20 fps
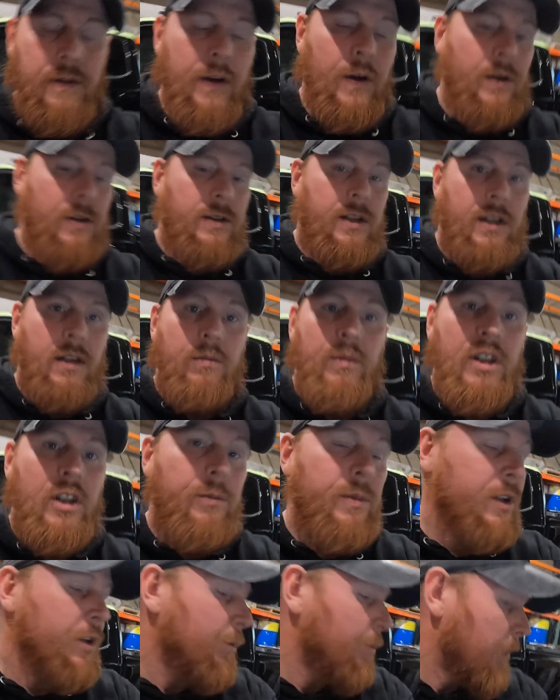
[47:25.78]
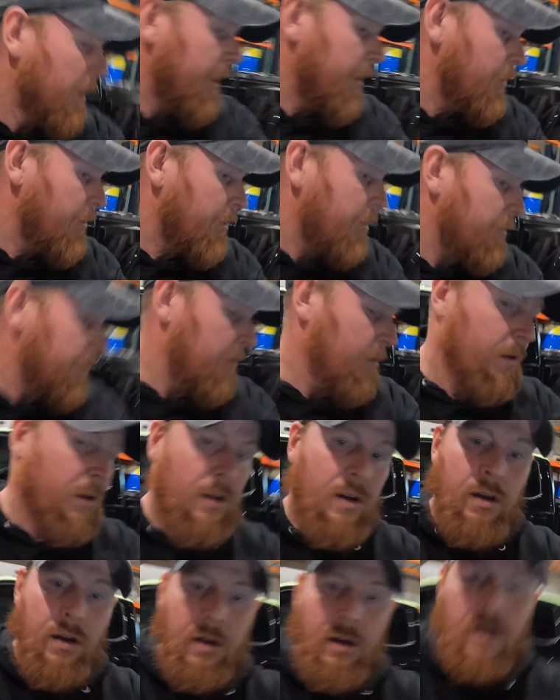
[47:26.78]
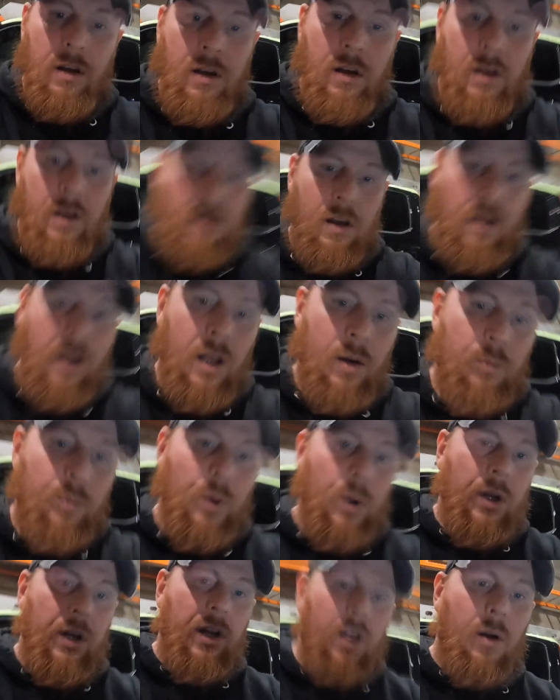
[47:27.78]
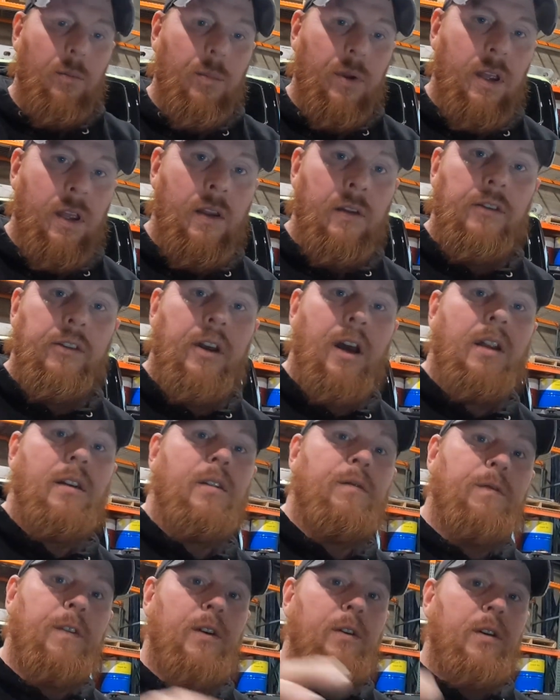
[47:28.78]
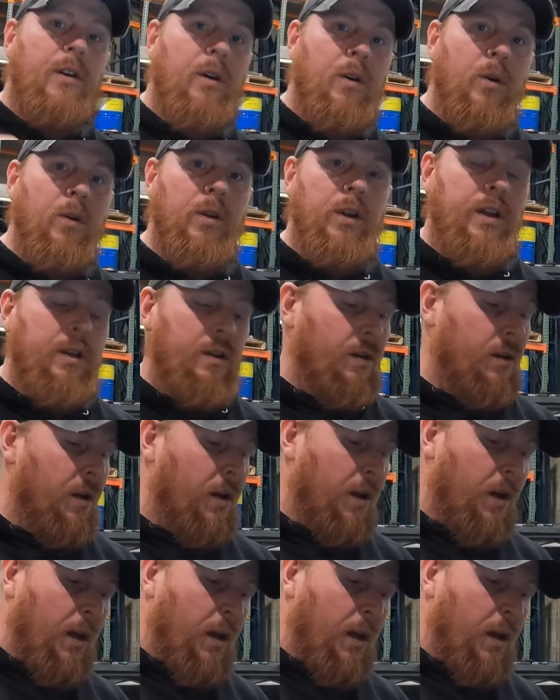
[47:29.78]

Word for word: thirteen millimeter wrench and put it up inside the fender to hold it,